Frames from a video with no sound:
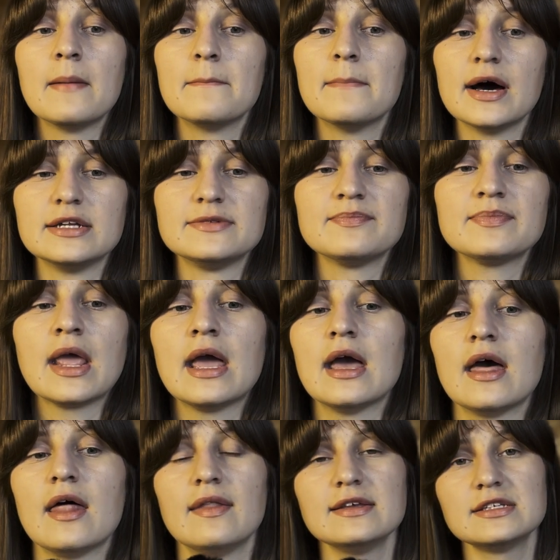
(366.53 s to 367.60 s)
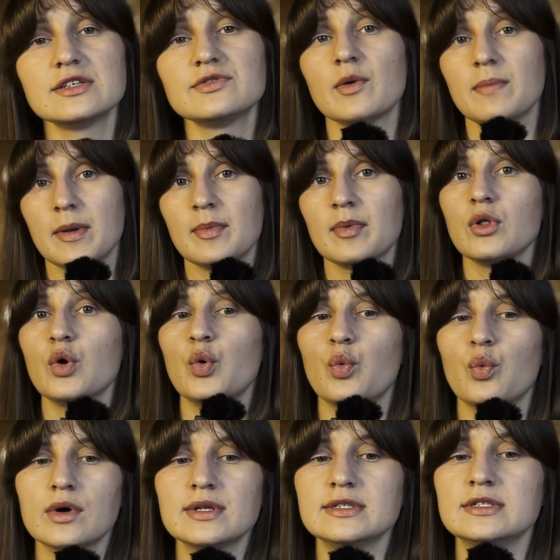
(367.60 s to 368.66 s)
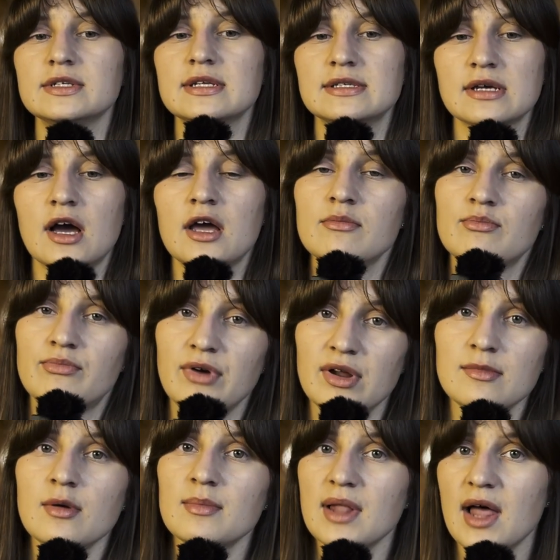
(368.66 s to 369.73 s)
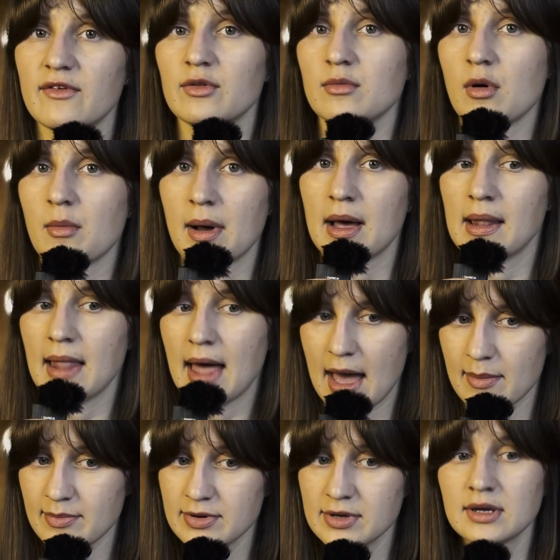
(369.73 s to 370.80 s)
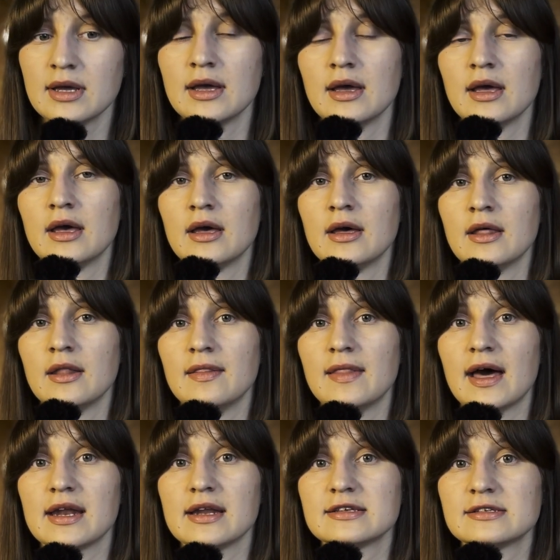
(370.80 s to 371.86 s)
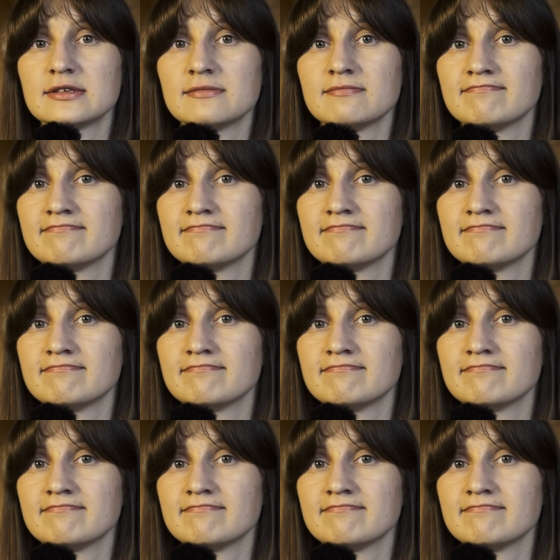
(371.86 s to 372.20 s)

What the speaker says: but this is for people who want to design premium level mobile app that is